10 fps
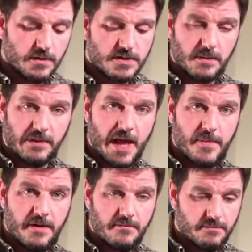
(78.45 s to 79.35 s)
some
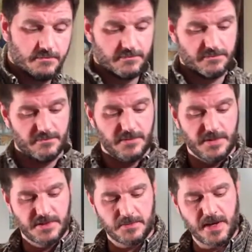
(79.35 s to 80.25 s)
lemon,
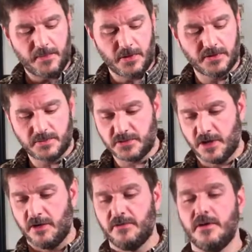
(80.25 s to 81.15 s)
some pepper, some
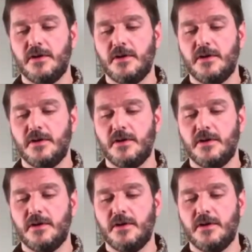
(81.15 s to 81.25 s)
salt.